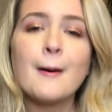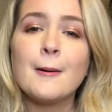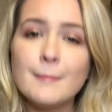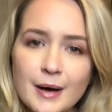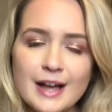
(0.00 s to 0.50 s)

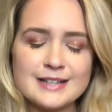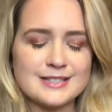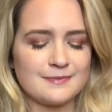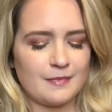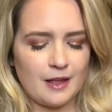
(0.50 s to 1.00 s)
but
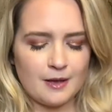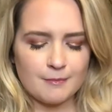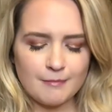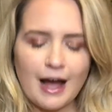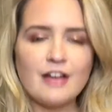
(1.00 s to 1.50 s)

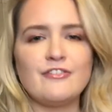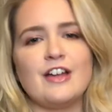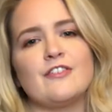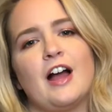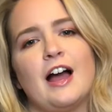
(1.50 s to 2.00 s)
my
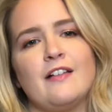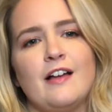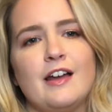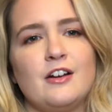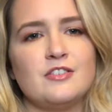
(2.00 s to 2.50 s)
favorite
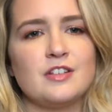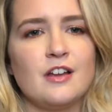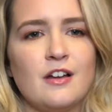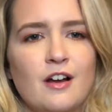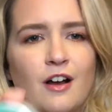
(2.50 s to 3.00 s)
highlighters
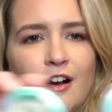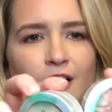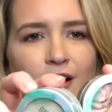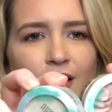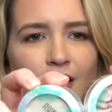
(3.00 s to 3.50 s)

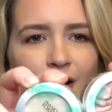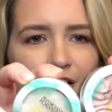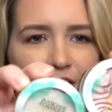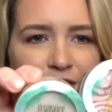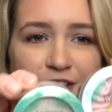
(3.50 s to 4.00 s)
are
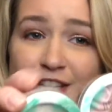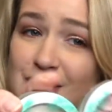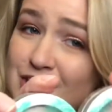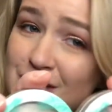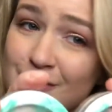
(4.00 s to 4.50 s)
the
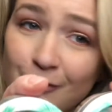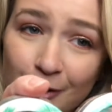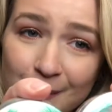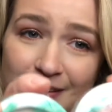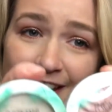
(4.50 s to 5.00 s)
Physicians
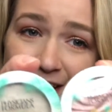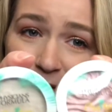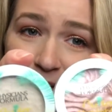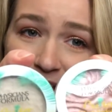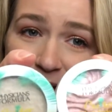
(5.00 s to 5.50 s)
Formula, here
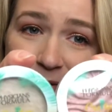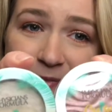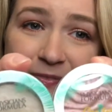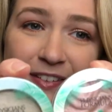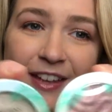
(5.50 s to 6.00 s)
we go,
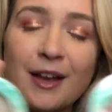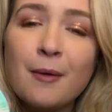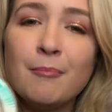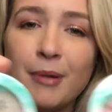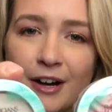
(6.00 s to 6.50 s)

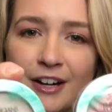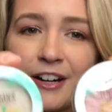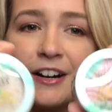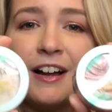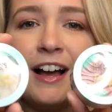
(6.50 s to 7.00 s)
butter